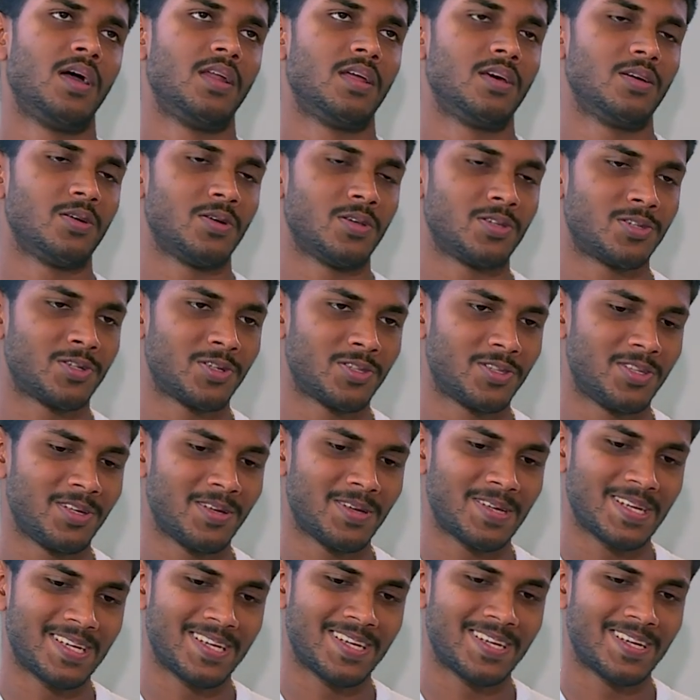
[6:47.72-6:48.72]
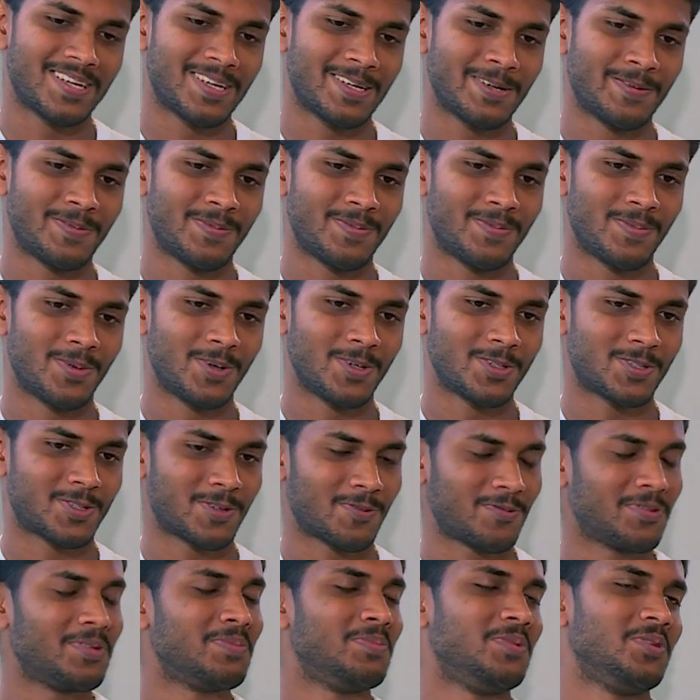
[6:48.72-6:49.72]
I also think most
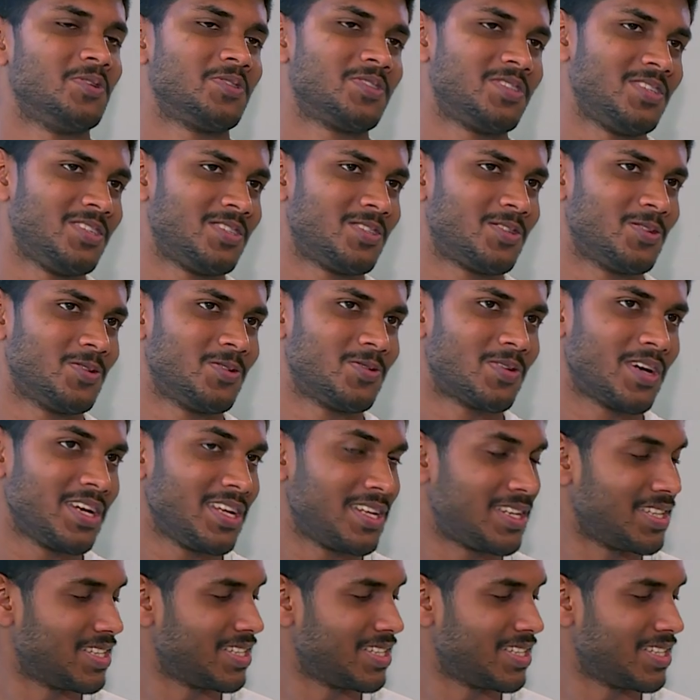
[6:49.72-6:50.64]
of them use this to write